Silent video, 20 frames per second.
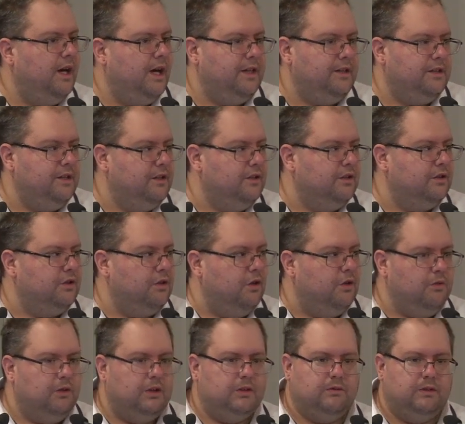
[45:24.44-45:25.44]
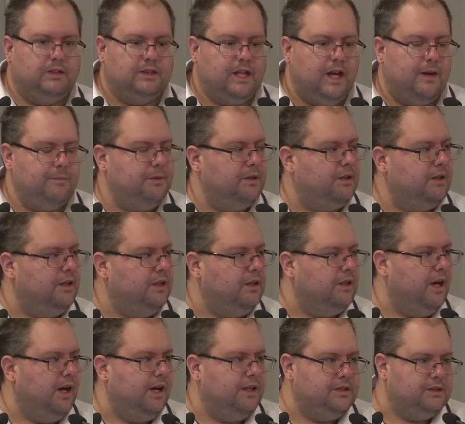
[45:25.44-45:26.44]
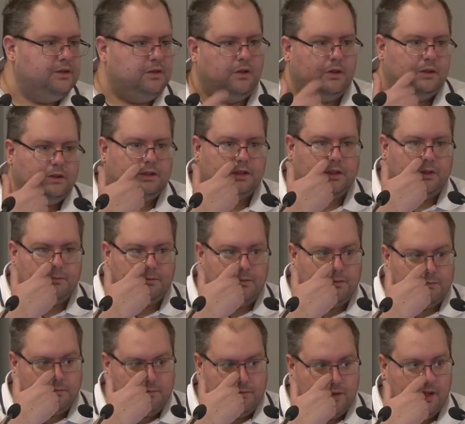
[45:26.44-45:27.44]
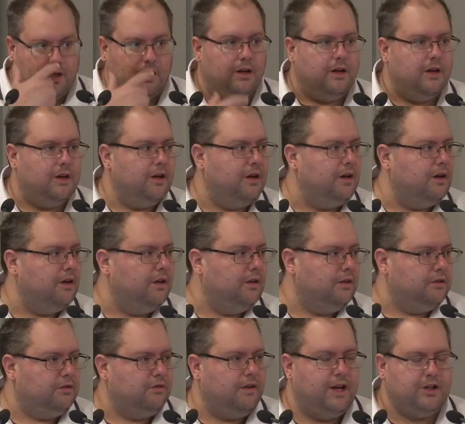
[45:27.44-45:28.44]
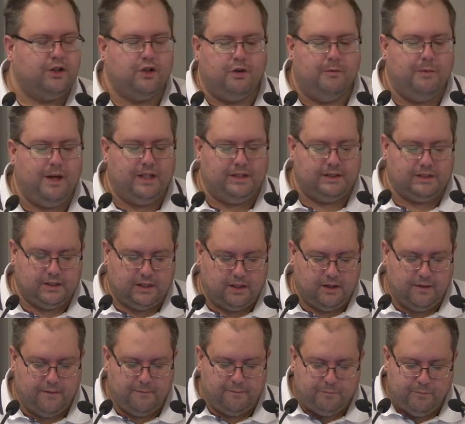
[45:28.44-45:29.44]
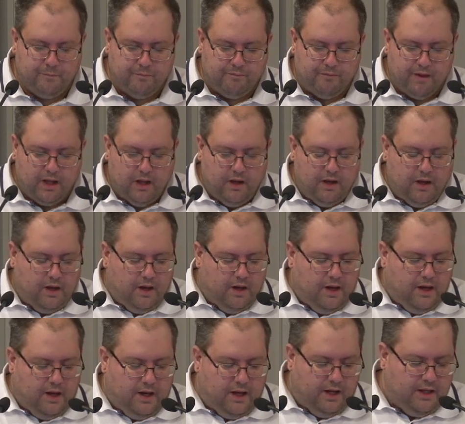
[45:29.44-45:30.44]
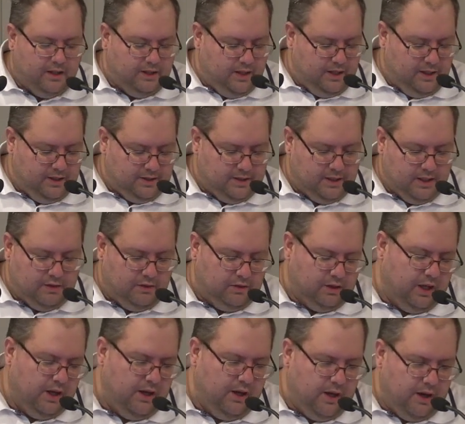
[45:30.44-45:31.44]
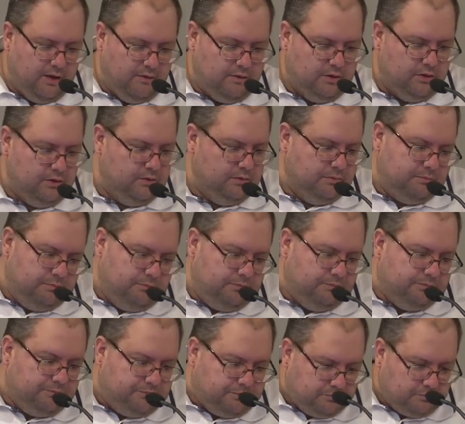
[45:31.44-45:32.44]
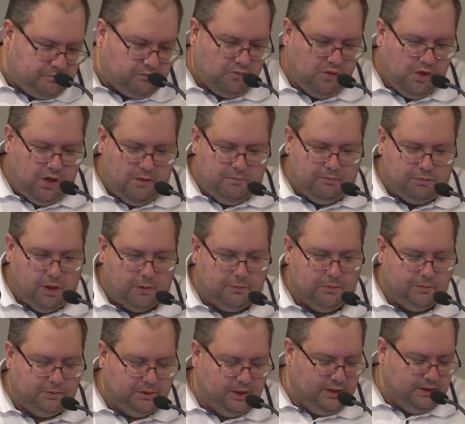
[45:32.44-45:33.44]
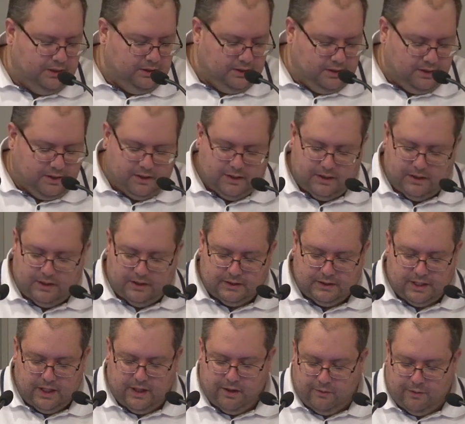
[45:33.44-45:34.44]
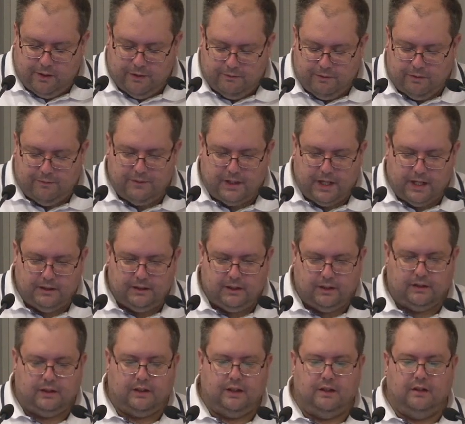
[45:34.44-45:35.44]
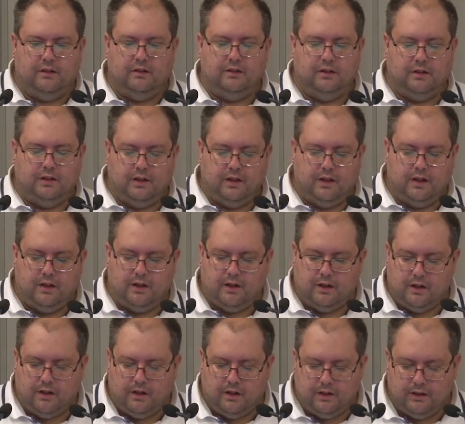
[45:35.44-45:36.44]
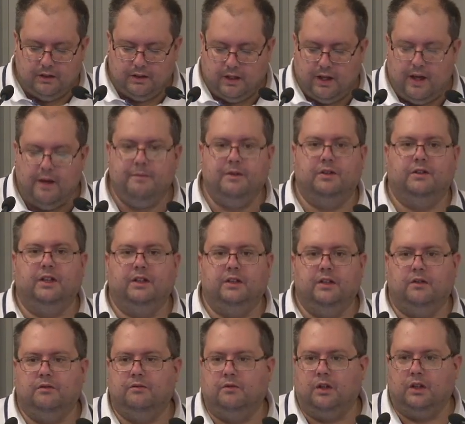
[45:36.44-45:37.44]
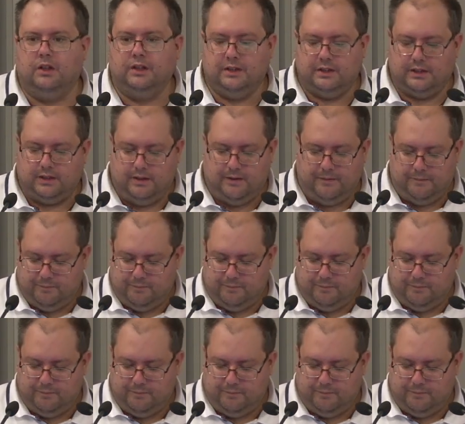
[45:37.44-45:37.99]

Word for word: I didn't know what was happening. I saw some uh, trash commands. And then I said, okay, I will probably uh, stay away from that until uh, the emulator works.